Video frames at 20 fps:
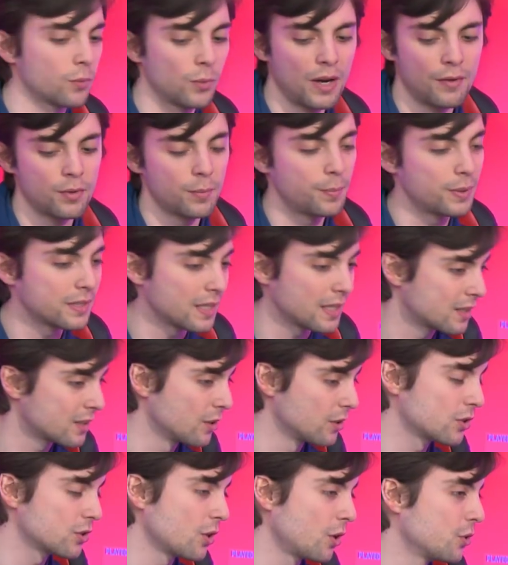We have a
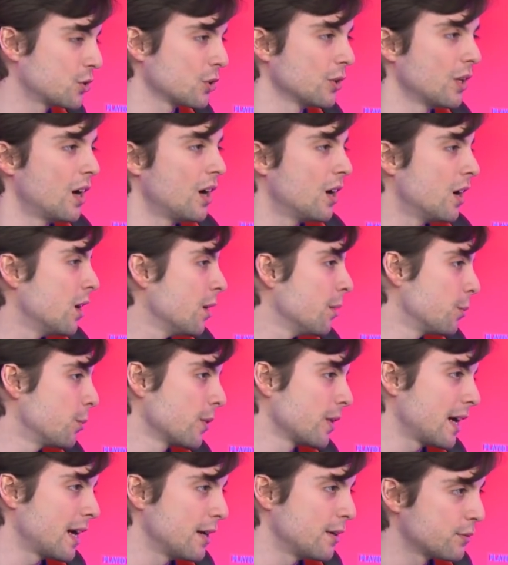persistent social hub,
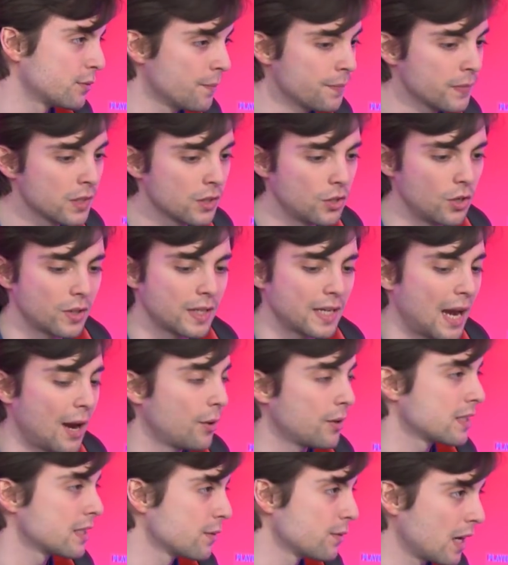we have
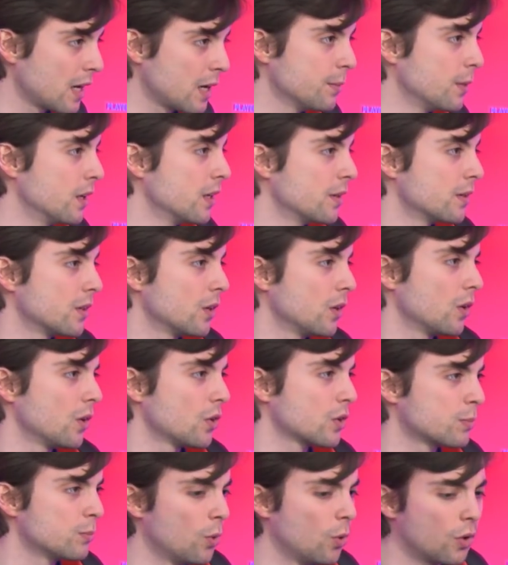character development,
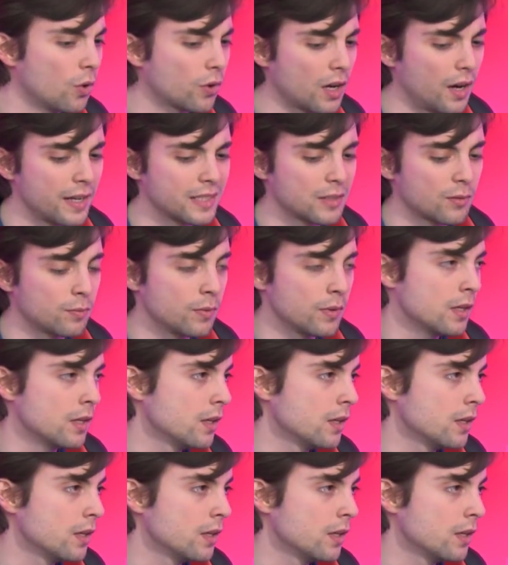lots more kinds of